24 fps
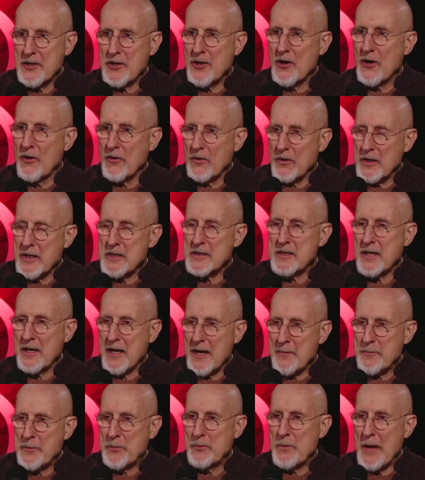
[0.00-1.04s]
you know, he said,
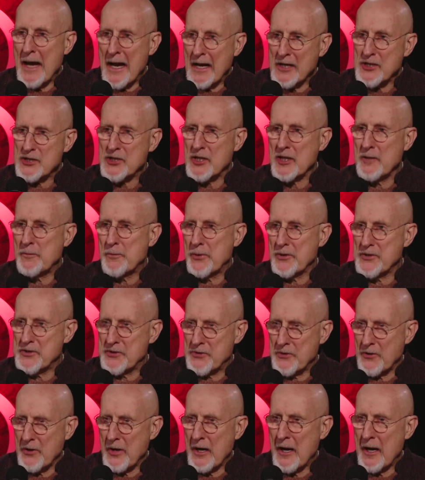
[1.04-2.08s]
I actually
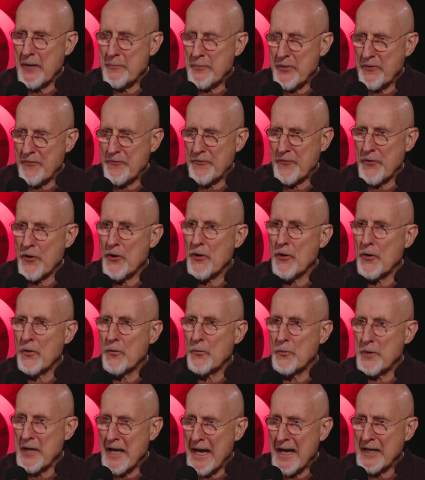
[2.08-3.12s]
preser- I prefer
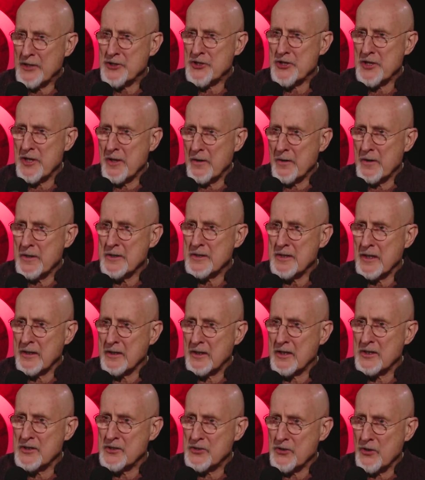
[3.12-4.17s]
reactionaries and
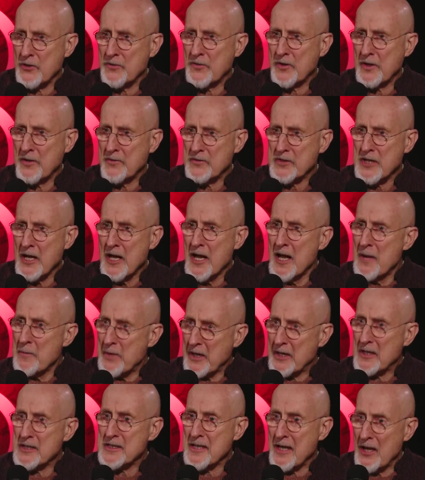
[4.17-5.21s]
conservatives
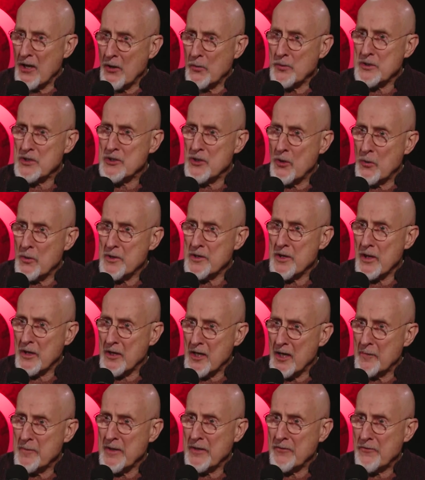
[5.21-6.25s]
because I always know where they're
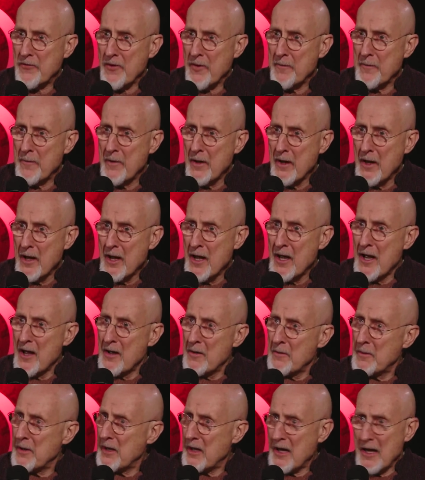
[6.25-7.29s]
coming from.
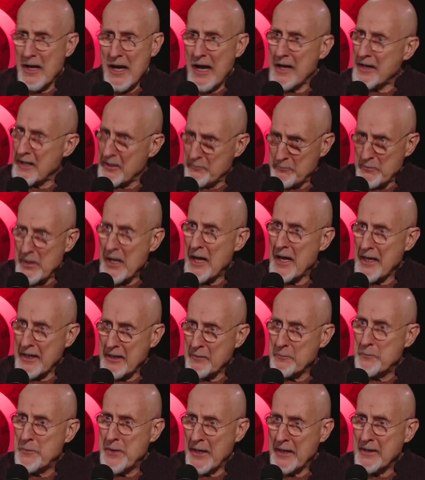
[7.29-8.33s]
I can I
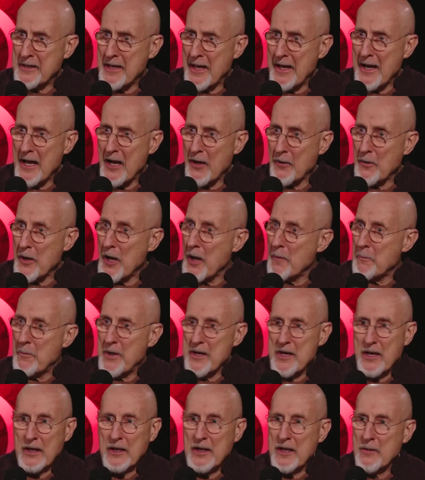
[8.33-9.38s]
can pick that out.
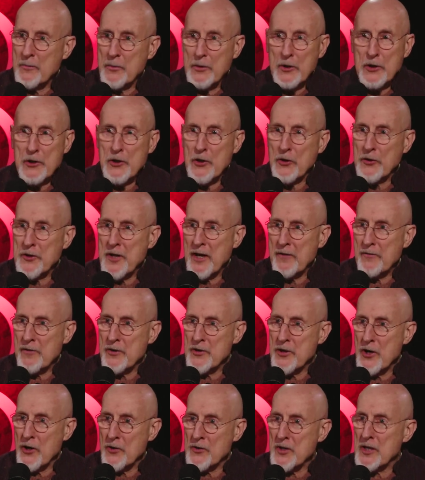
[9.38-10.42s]
But a liberal, you'll never
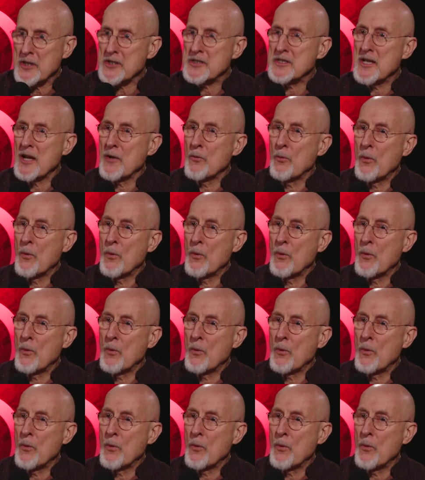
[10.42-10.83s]
know. They'll say